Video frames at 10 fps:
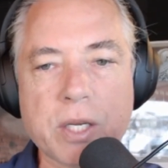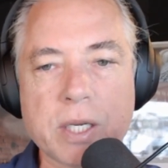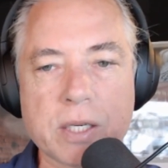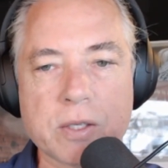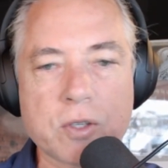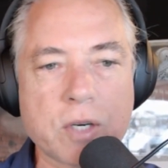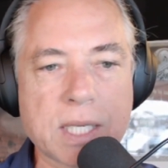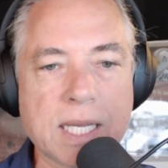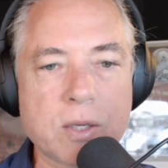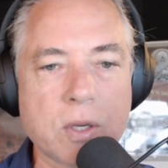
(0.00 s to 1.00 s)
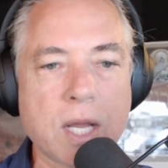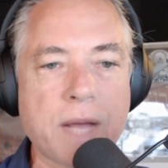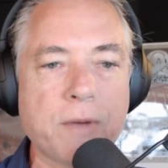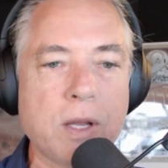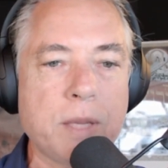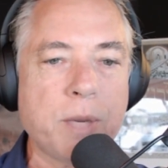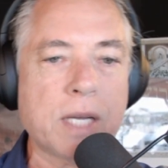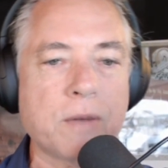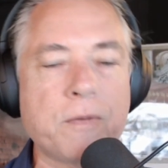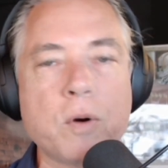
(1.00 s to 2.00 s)
You can construct a good life only by
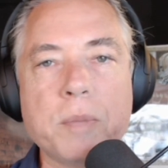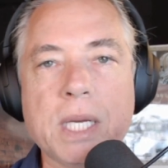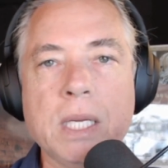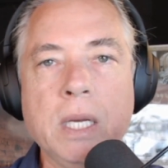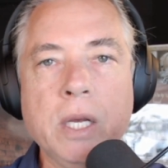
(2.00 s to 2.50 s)
conforming